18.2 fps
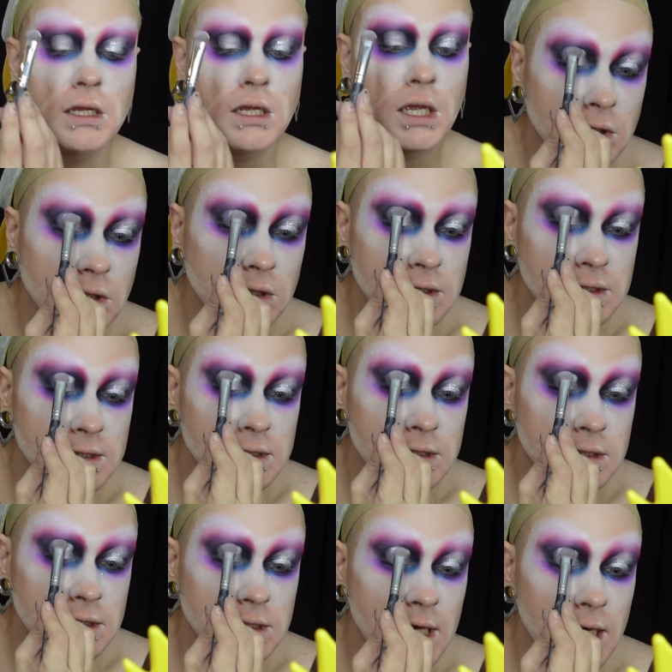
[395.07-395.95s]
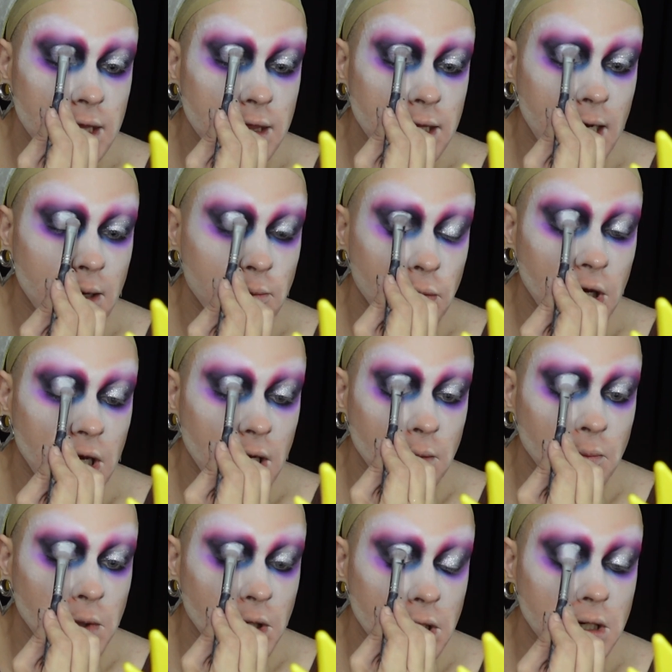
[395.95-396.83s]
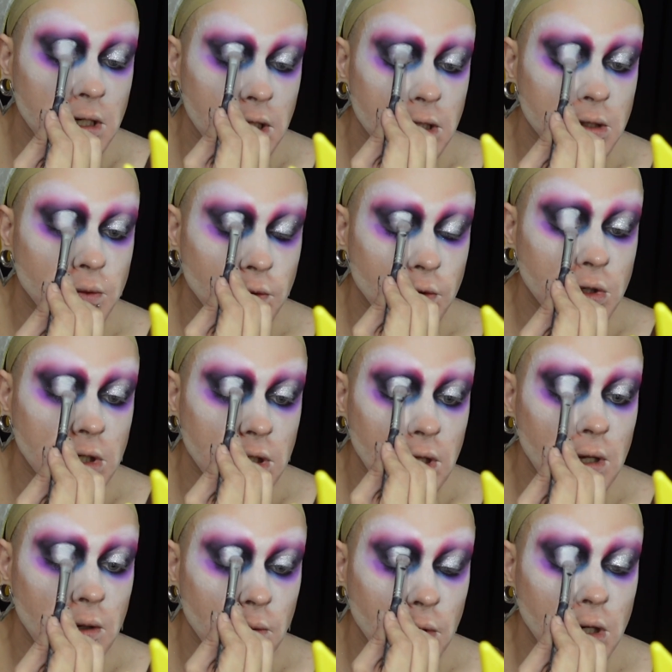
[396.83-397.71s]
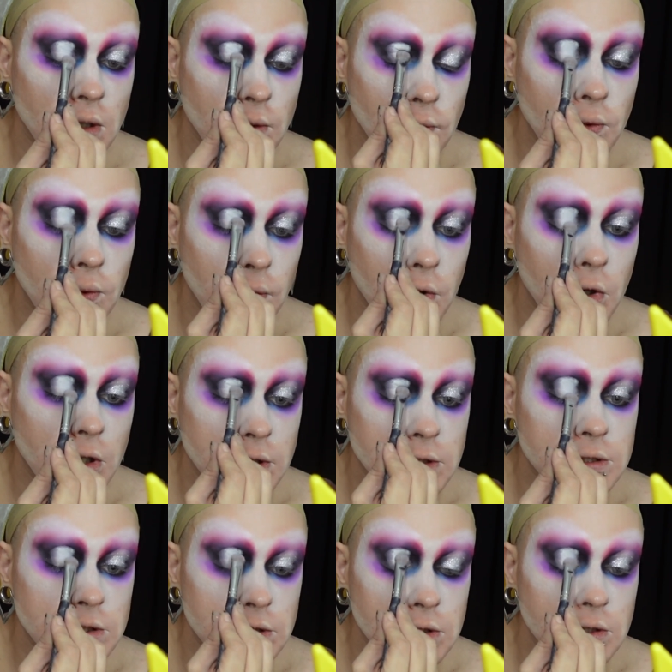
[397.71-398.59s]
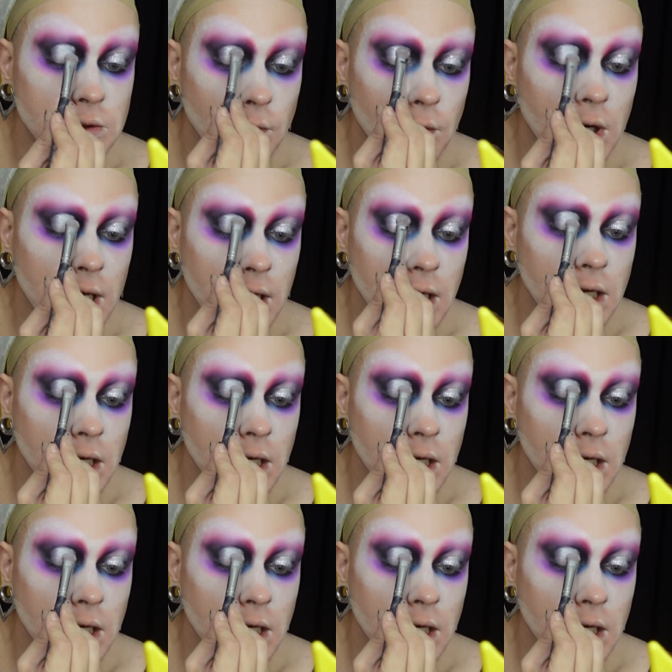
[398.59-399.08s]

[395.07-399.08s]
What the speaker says: I'm gonna set that pigment and really reinforce the white